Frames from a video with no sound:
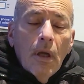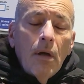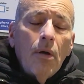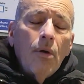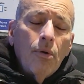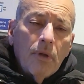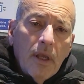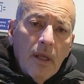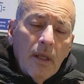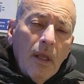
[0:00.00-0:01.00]
Oh,
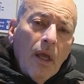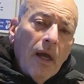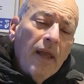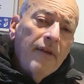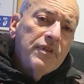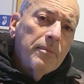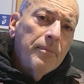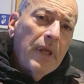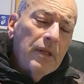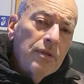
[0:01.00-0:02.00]
okay, I have some
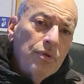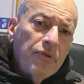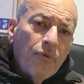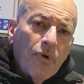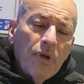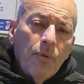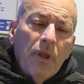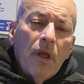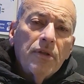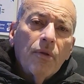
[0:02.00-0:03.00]
bad news for you. We
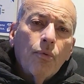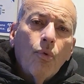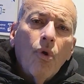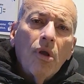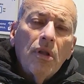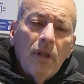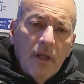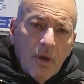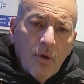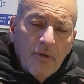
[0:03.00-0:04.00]
cut the wrong
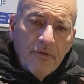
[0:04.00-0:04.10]
leg off.